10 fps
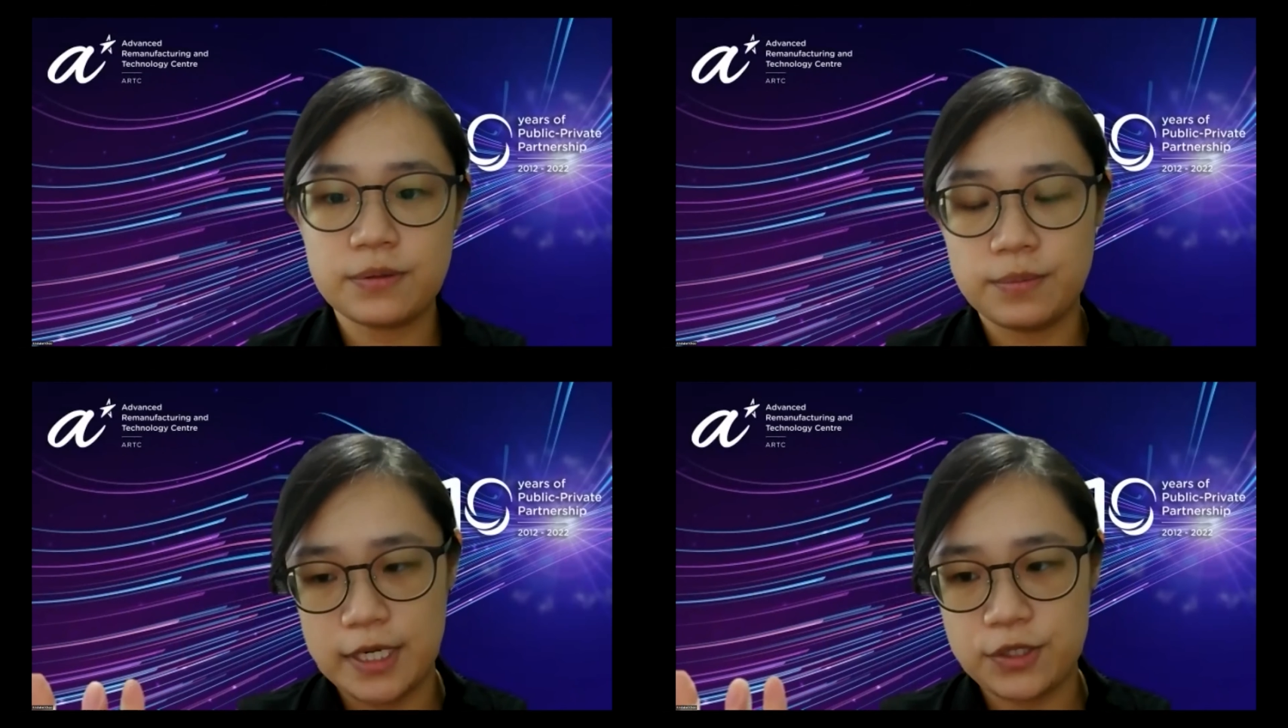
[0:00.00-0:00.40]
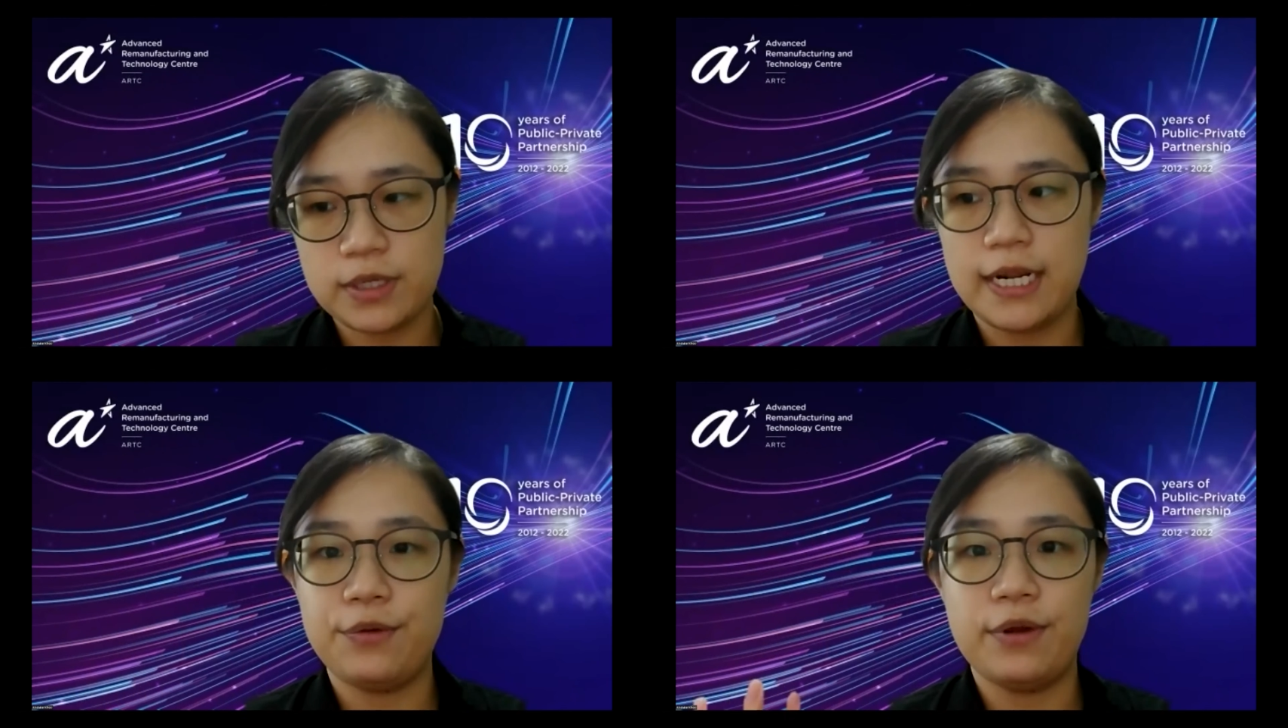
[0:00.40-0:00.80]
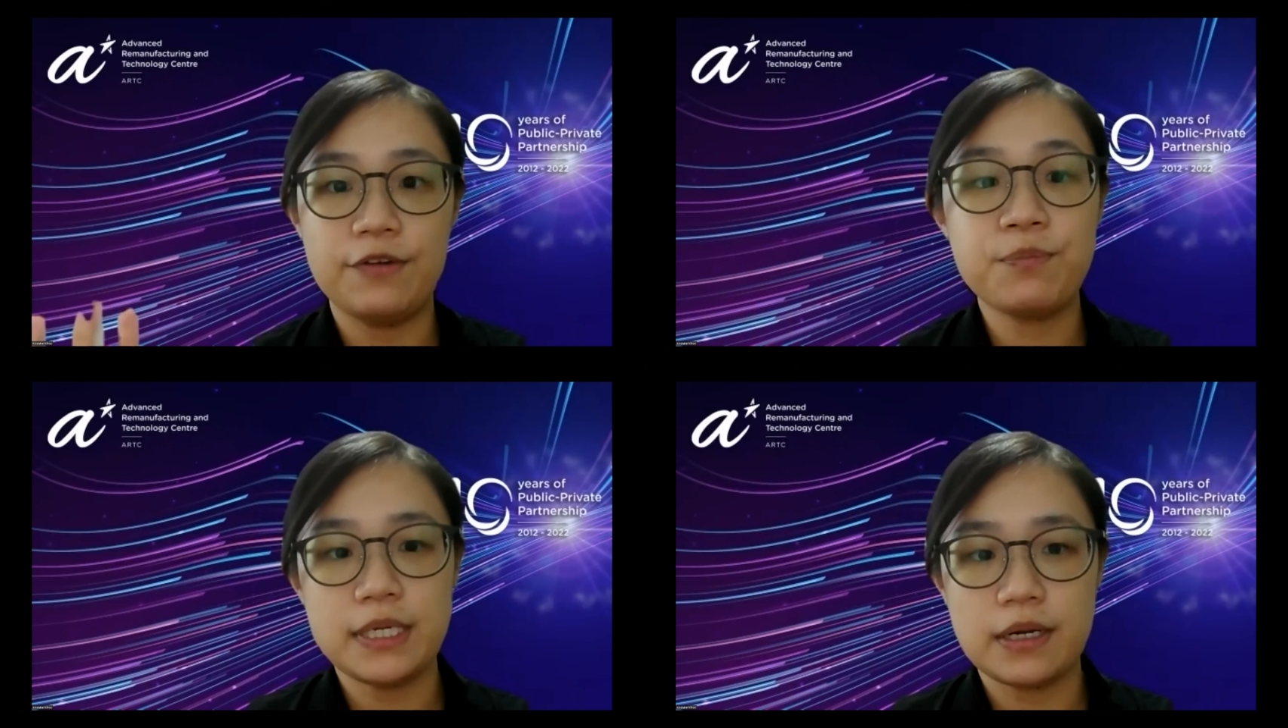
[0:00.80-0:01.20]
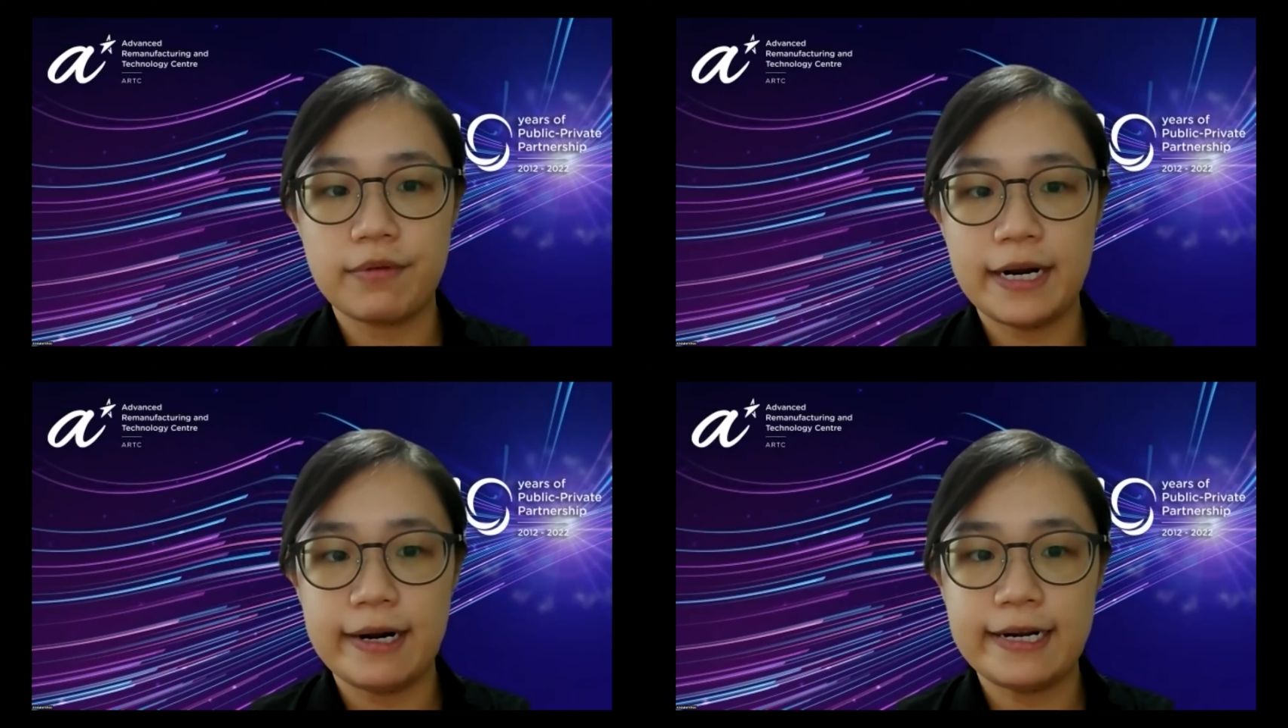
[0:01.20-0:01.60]
to make sure that you have picked the
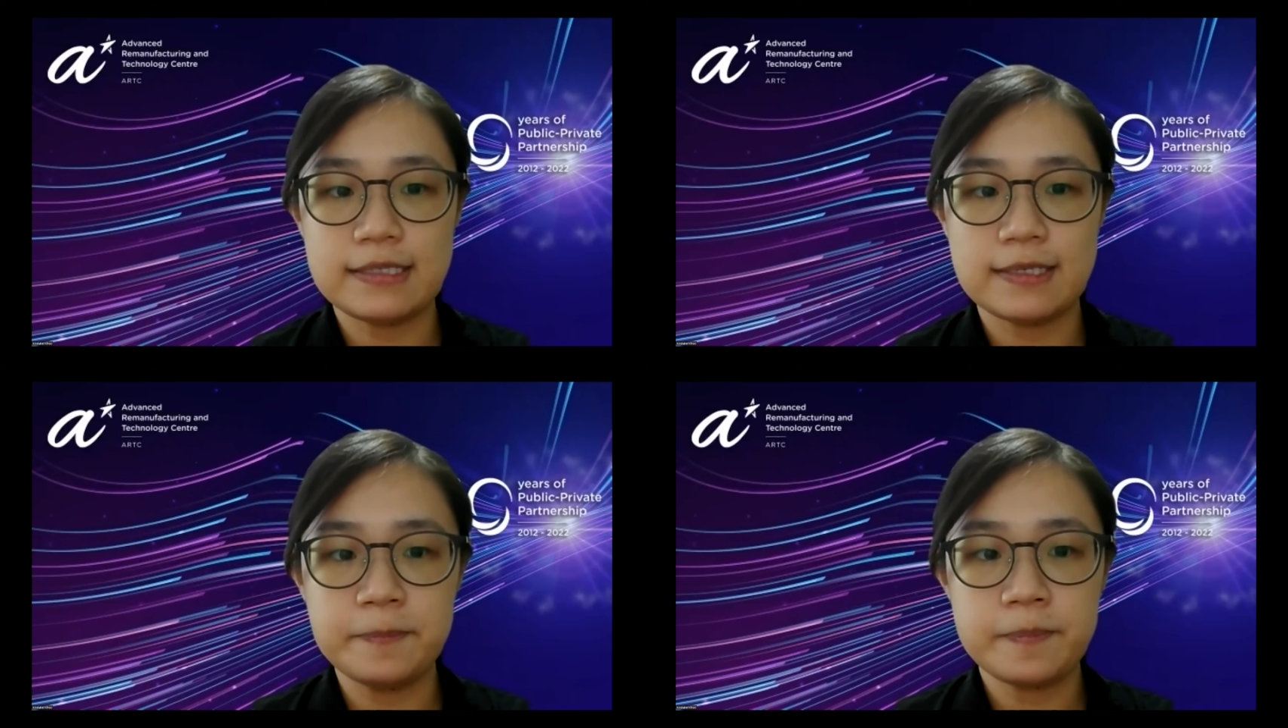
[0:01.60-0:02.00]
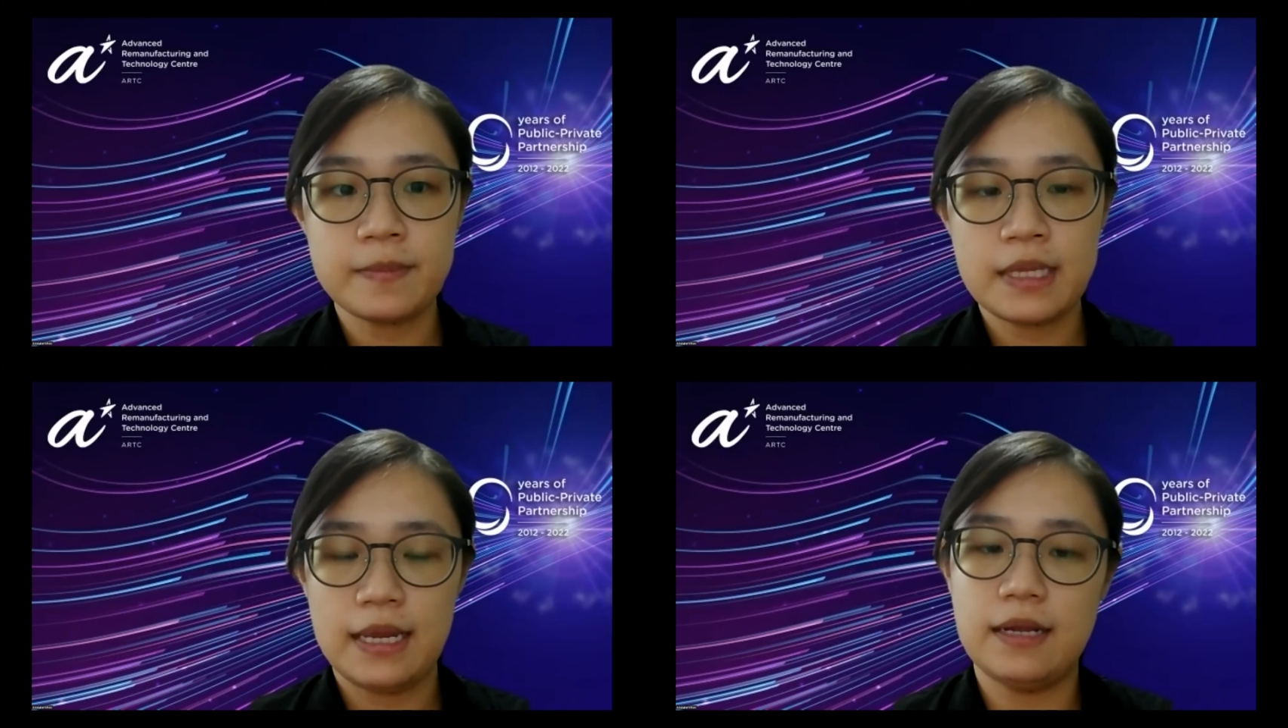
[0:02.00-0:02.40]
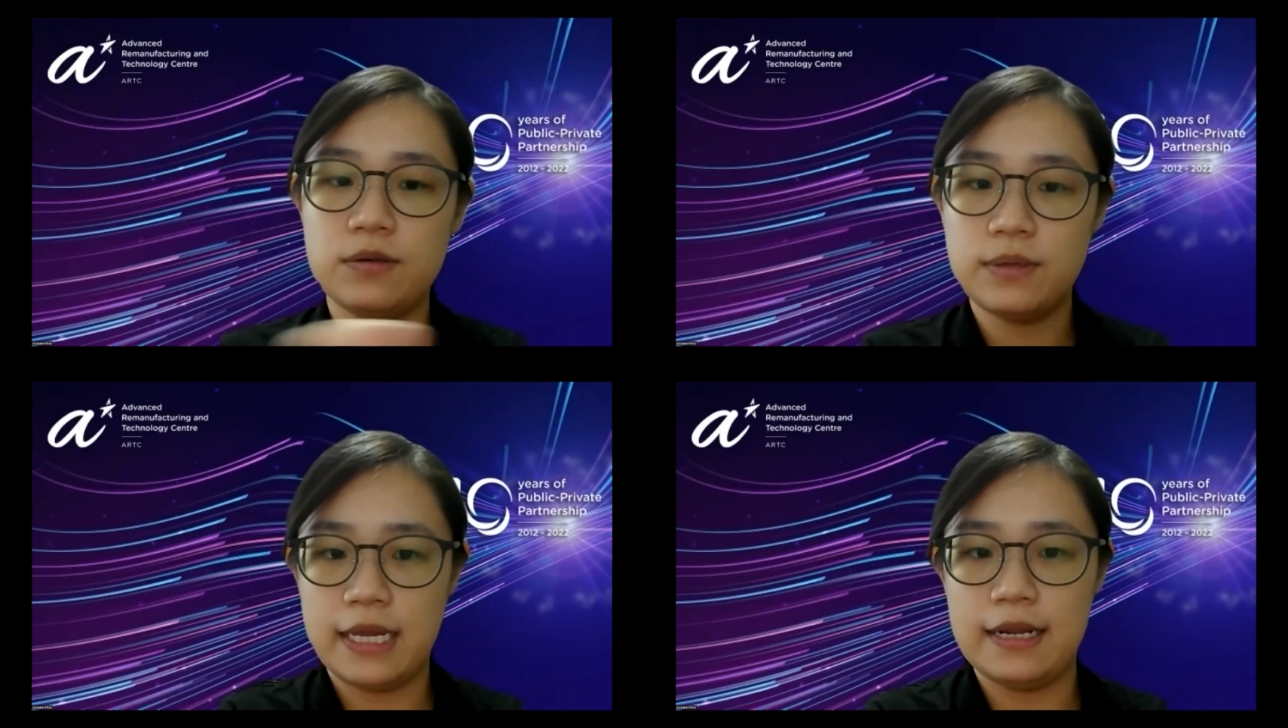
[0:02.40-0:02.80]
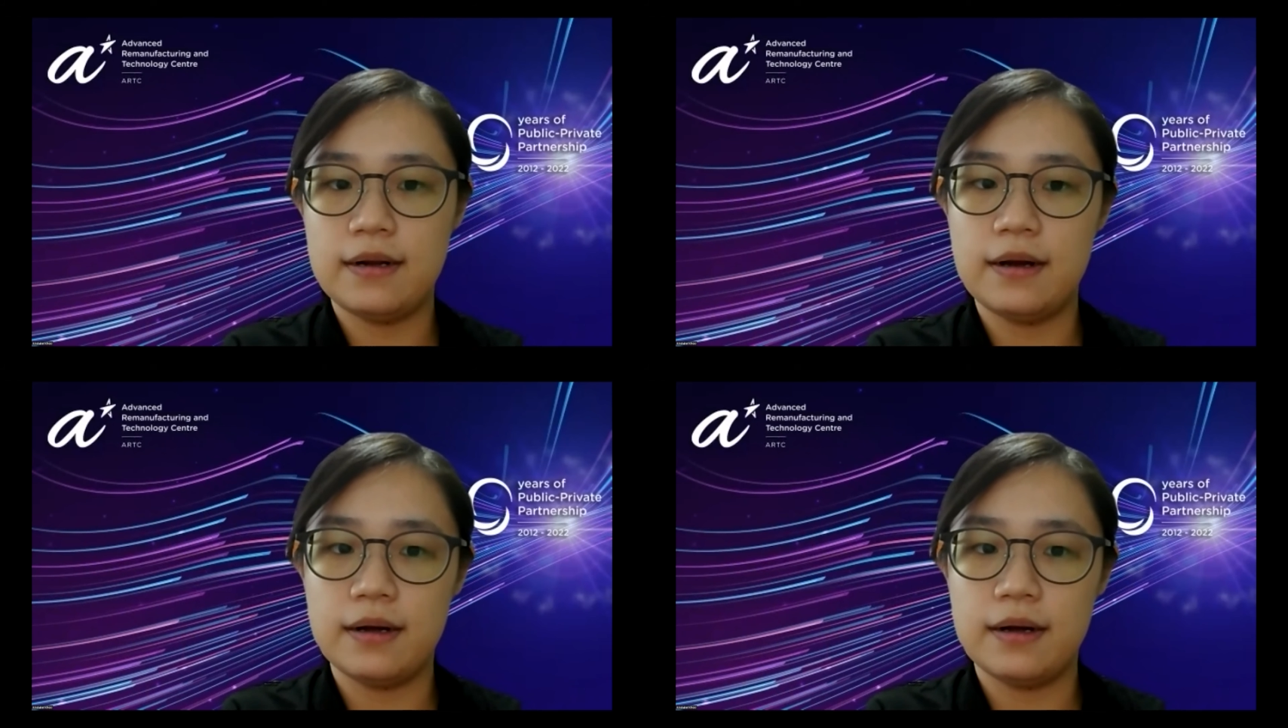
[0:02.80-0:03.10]
right item, and you can